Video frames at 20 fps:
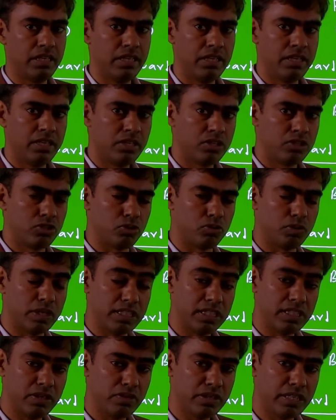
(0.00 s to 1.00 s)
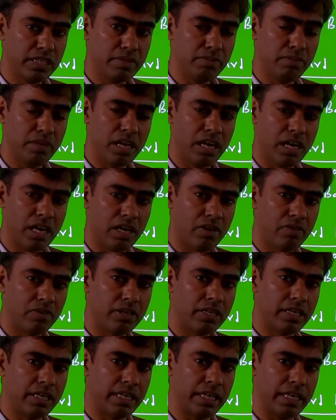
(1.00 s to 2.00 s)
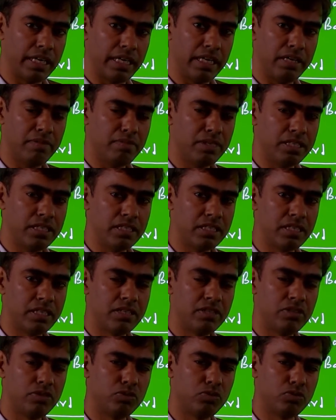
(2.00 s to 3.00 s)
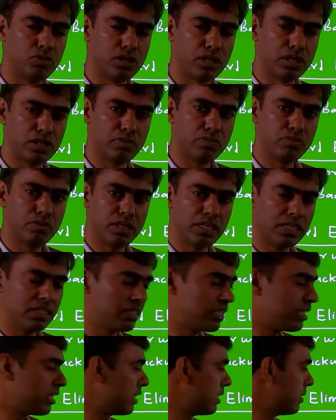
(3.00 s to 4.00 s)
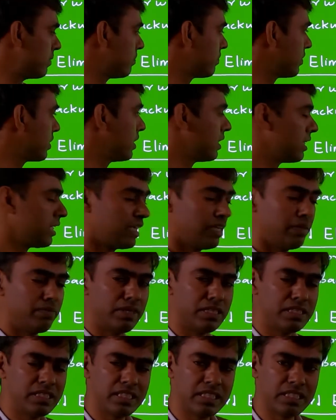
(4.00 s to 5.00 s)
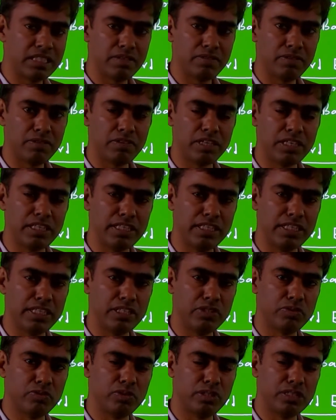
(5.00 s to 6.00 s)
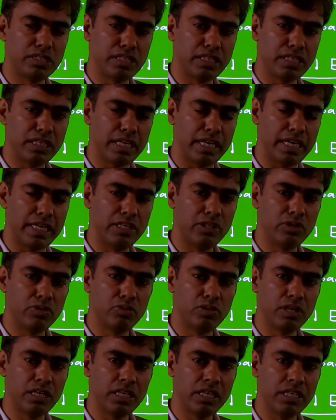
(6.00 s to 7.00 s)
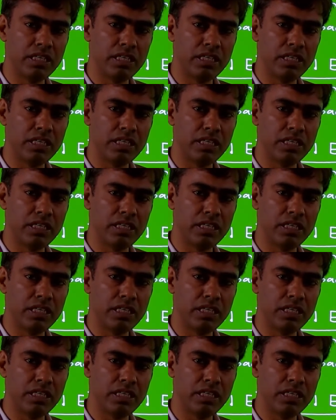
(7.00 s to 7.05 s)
So what is our aim? Our aim is to convert the given system of a linear equation into a